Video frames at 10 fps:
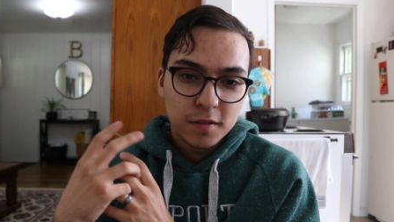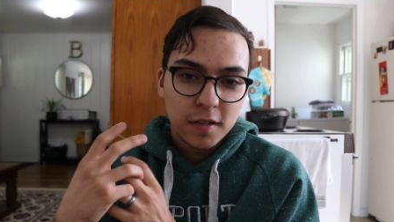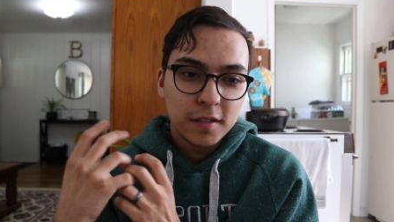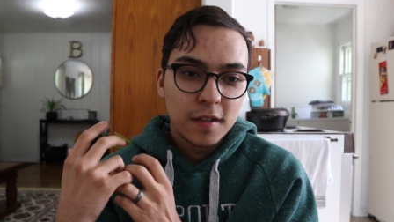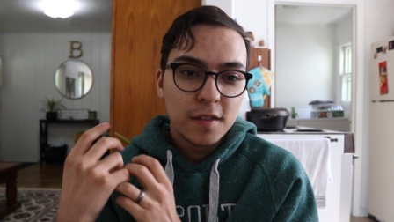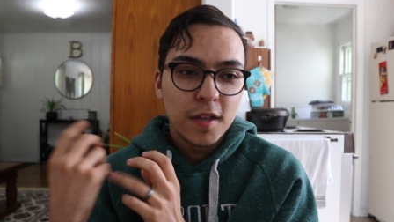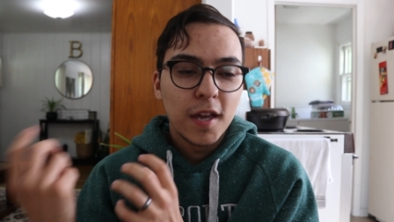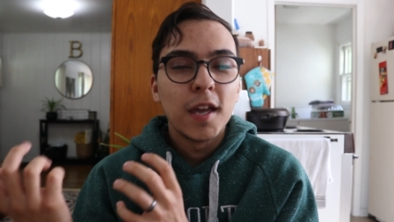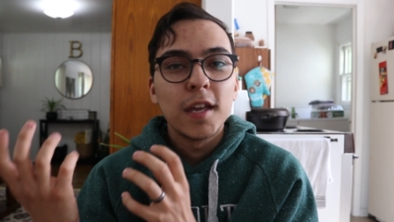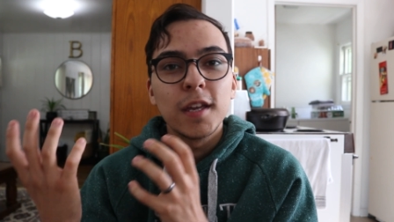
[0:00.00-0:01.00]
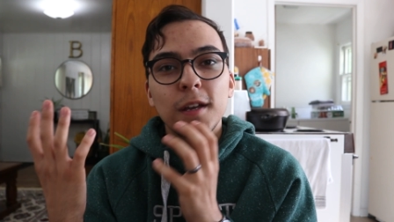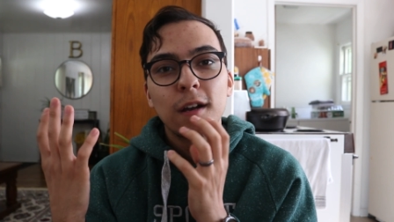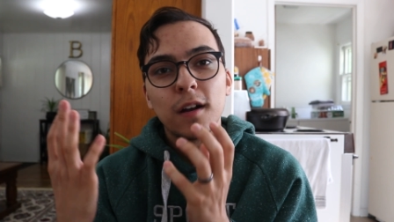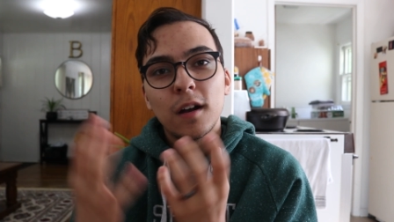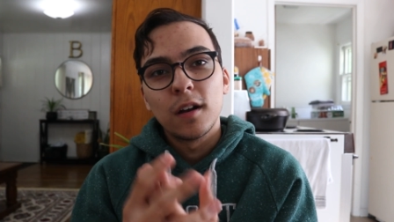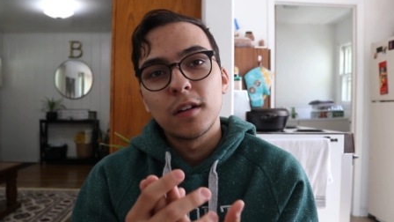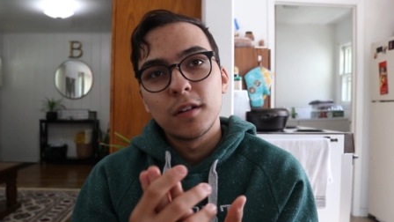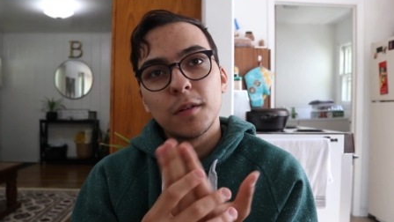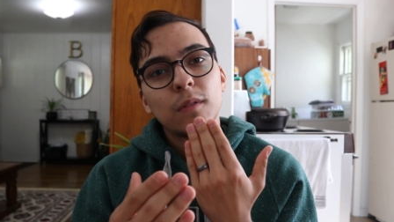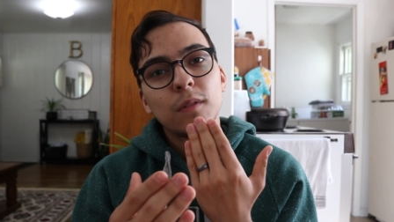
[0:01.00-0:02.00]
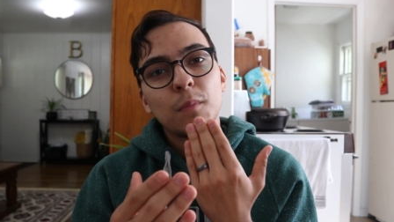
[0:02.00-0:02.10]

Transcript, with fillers: that they are